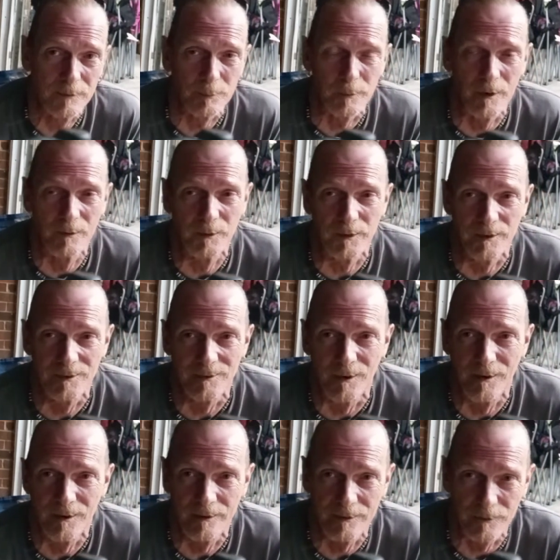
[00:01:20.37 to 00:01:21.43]
is what I really
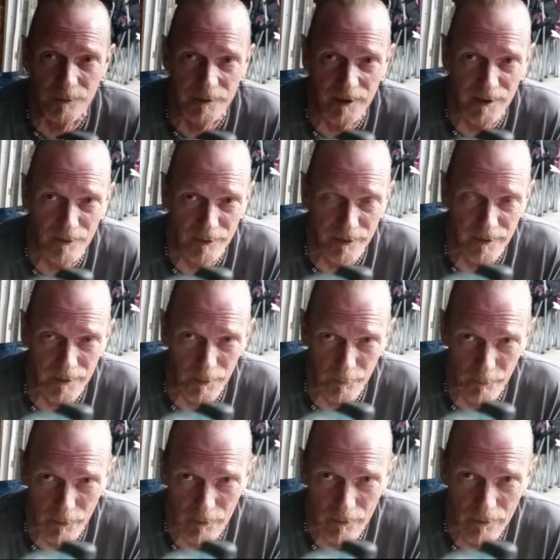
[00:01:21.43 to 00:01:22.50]
started this whole channel thing
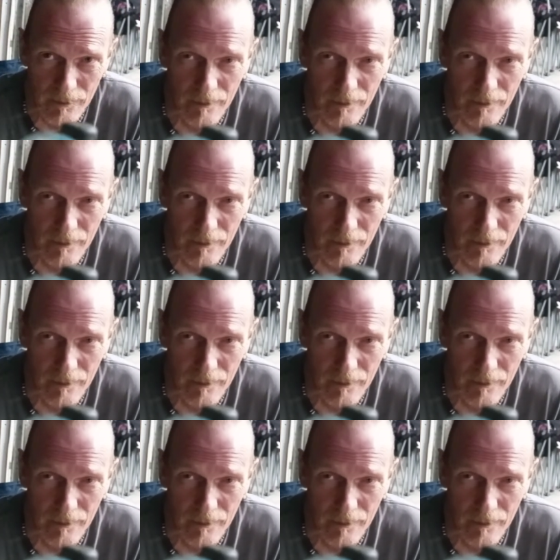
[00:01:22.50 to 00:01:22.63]
over.